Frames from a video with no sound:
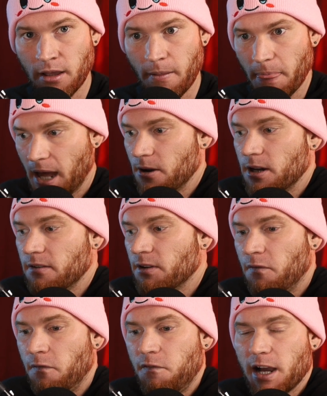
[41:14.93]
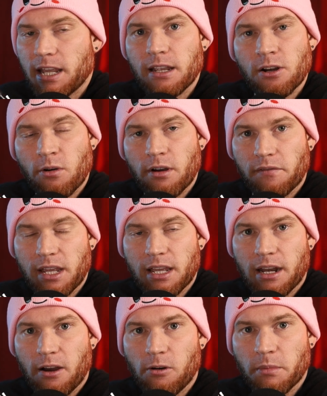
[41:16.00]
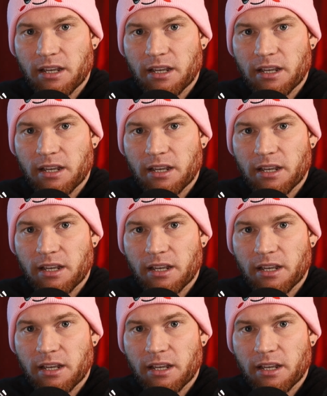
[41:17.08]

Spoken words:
I don't even fucking know if he can help me,